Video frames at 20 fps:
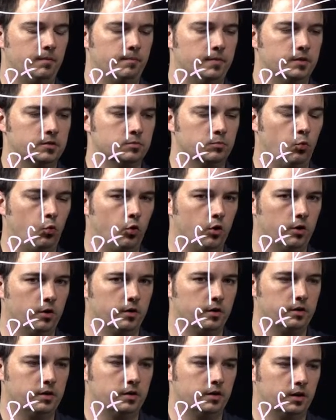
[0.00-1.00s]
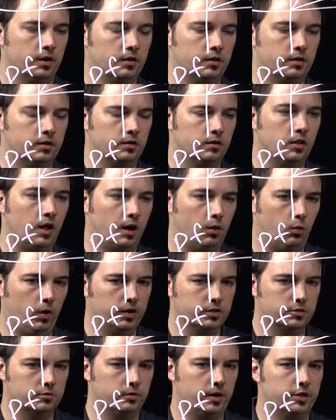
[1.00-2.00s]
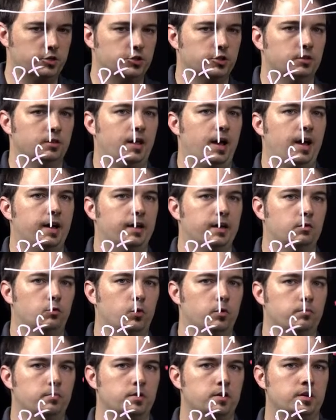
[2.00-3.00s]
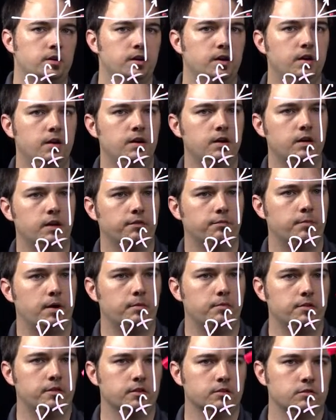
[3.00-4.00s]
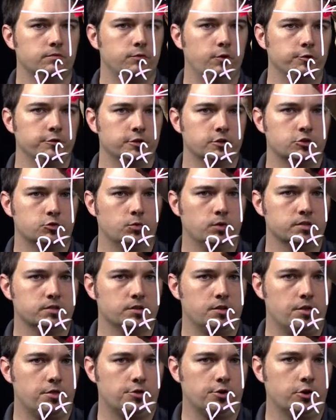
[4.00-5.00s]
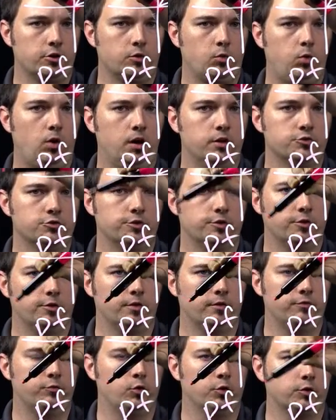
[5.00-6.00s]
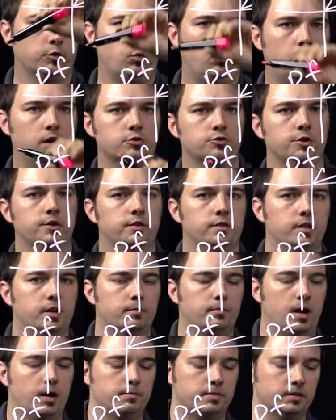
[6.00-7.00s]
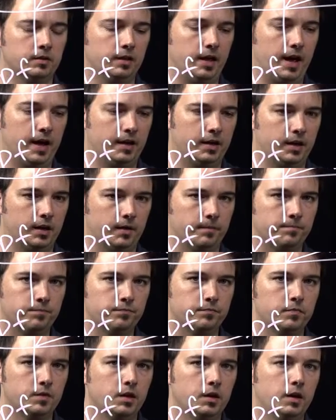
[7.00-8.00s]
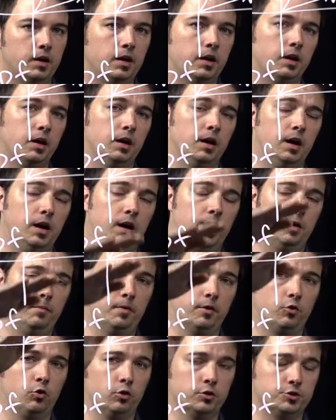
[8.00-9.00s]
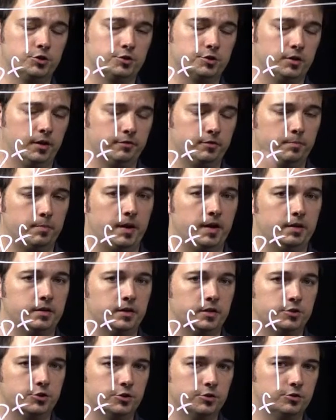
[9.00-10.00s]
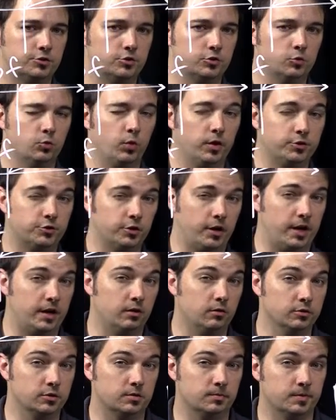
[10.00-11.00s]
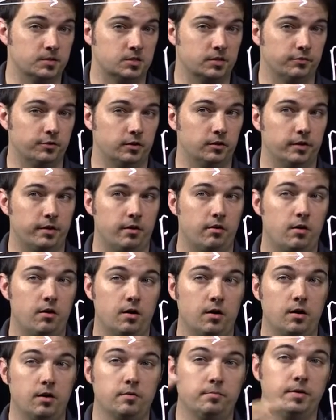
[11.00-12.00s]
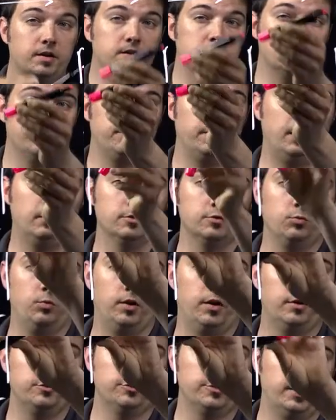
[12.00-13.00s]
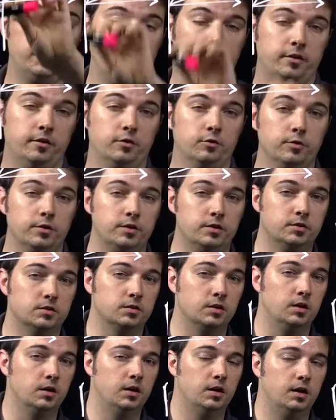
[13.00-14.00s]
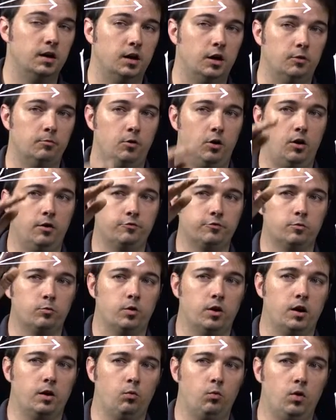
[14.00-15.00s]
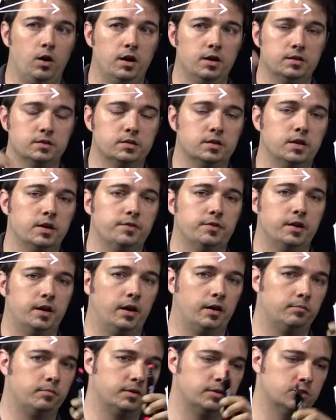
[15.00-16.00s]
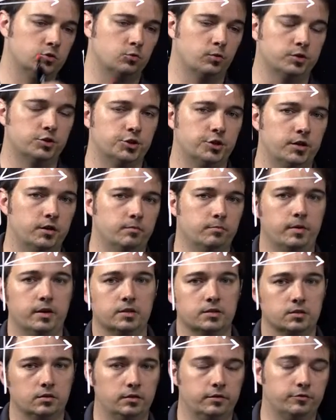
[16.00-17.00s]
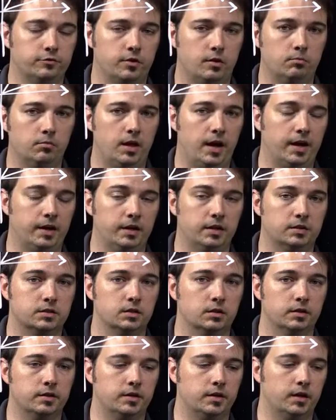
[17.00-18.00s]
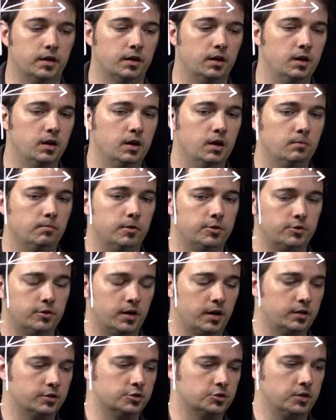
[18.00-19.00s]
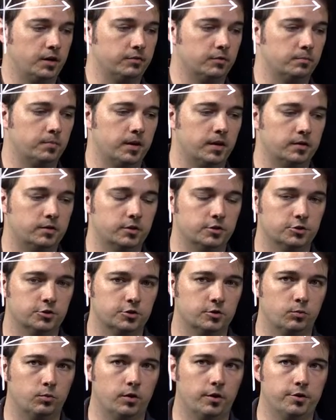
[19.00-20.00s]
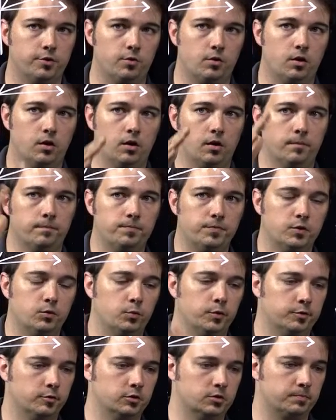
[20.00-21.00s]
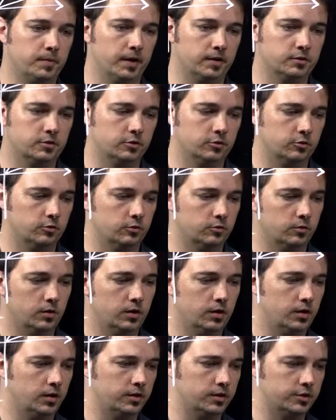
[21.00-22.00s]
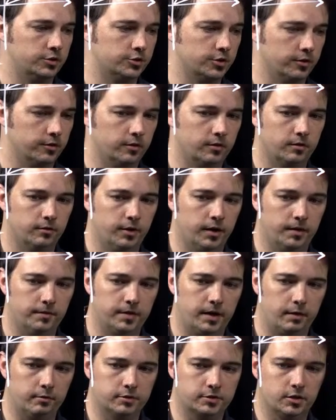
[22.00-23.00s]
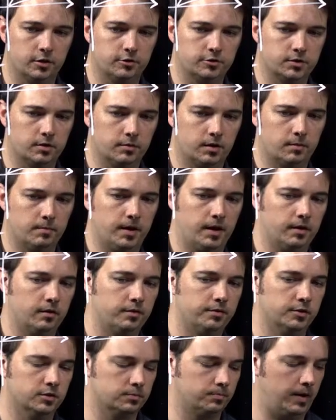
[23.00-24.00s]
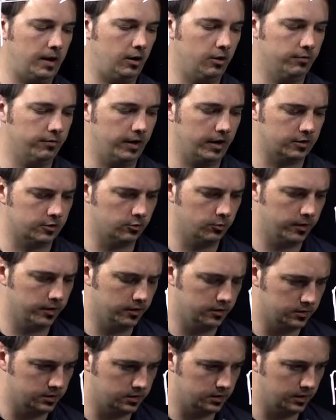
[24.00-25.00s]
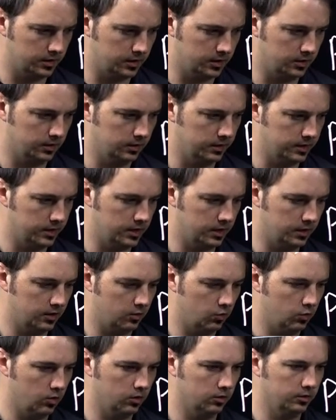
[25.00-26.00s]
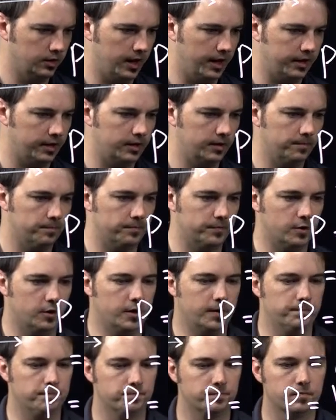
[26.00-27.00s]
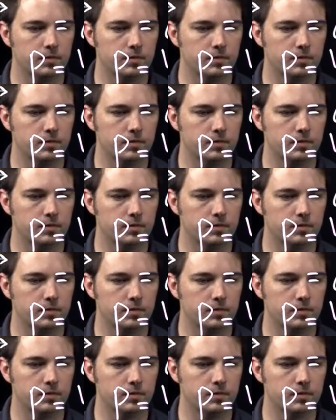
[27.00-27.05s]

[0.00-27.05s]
it's more in a clockwise direction. Lagging would be if maybe this voltage was in the third quadrant or the fourth quadrant, then it might be lagging. Of course, you still have to pay attention to what your angles specifically are, because if I was 180 degrees off from where I was, then I'd be switching basically from lagging to leading, but you kind of just have to pay attention to where you are with respect to each other, okay? And that would tell you something about this power factor, whether it's, again, leading or lagging, all right?